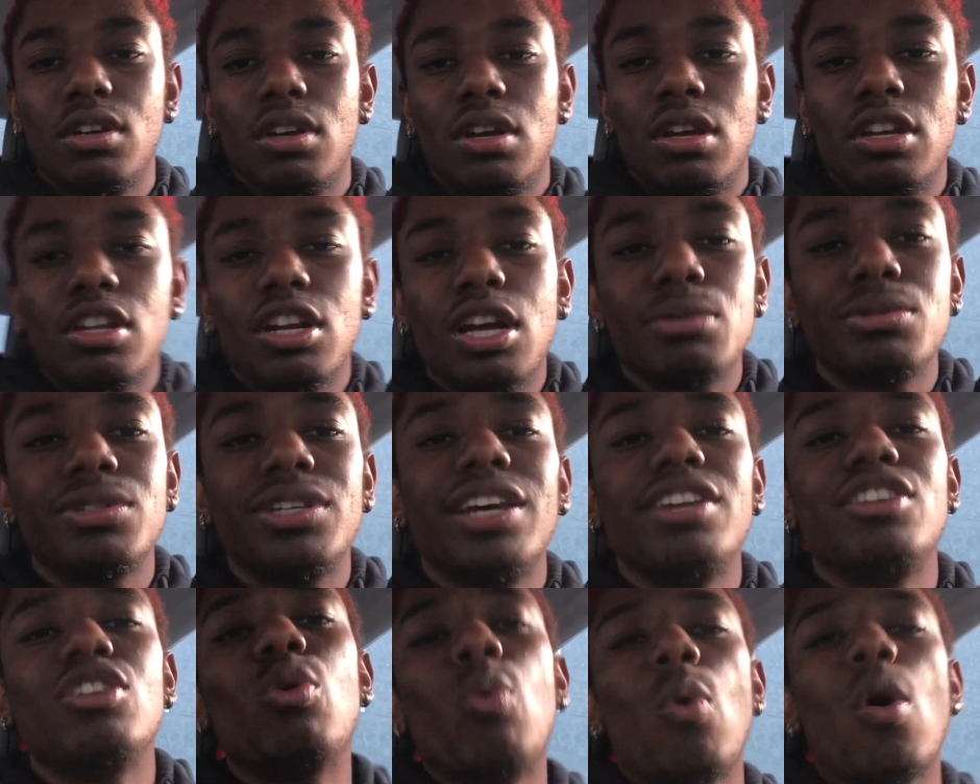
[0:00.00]
You know what I'm
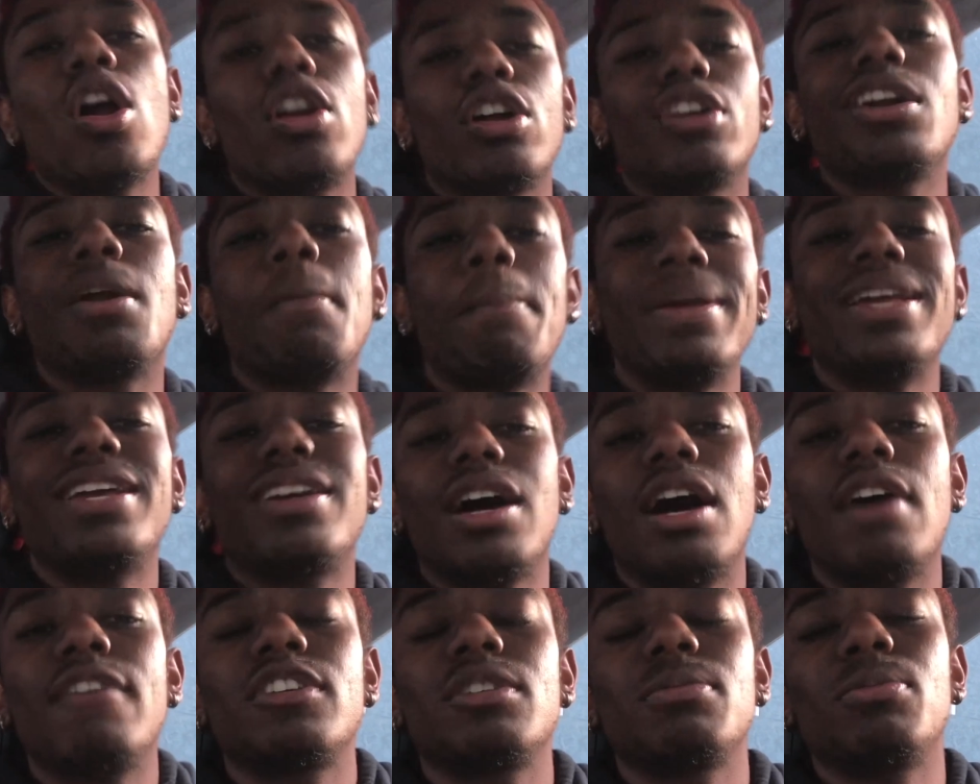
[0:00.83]
saying? You want her to be
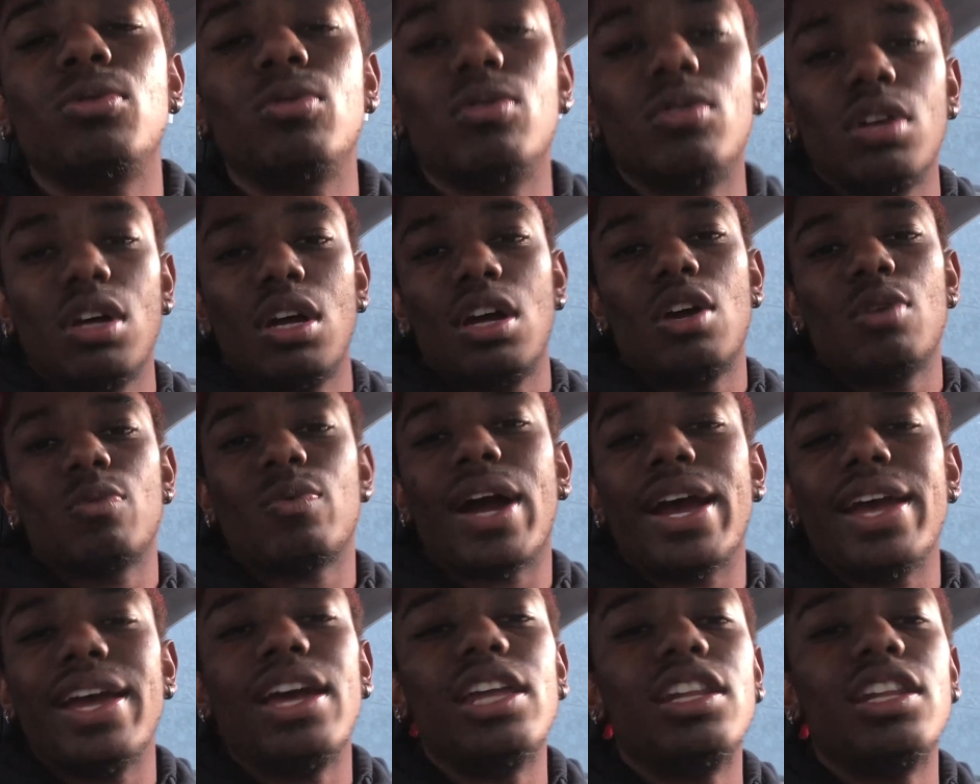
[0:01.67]
comfortable, right?